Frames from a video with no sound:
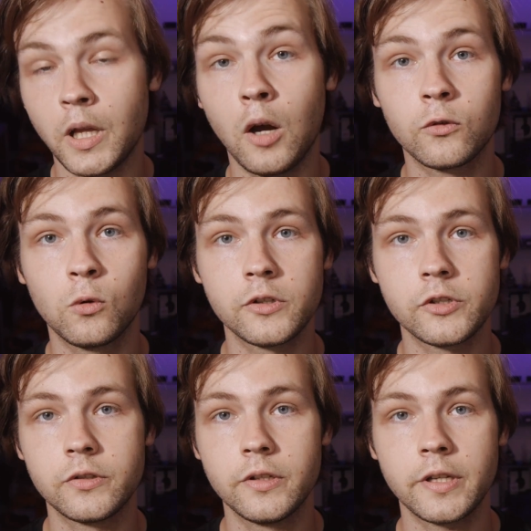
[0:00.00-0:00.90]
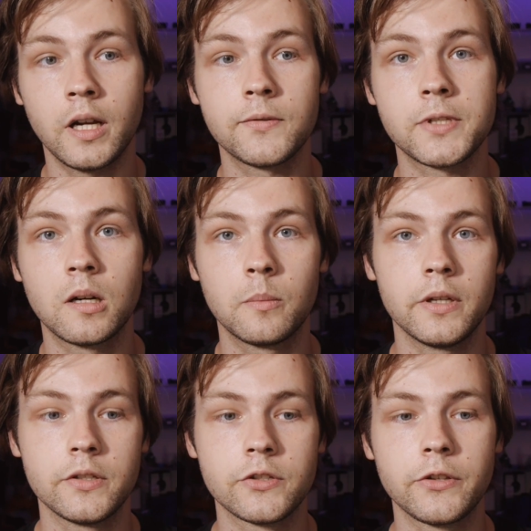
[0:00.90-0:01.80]
Now, of course, this kind of setup
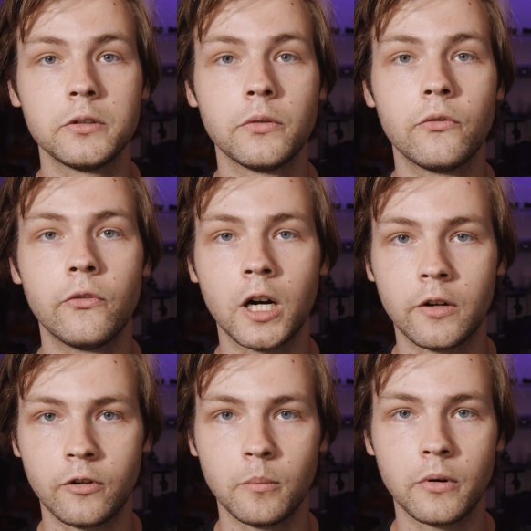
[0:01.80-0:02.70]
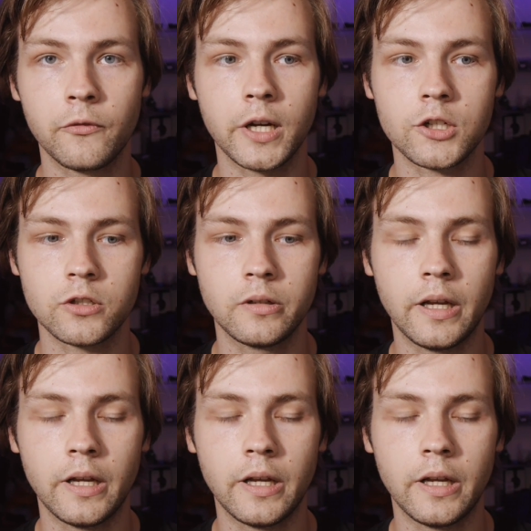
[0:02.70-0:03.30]
is still far from perfection,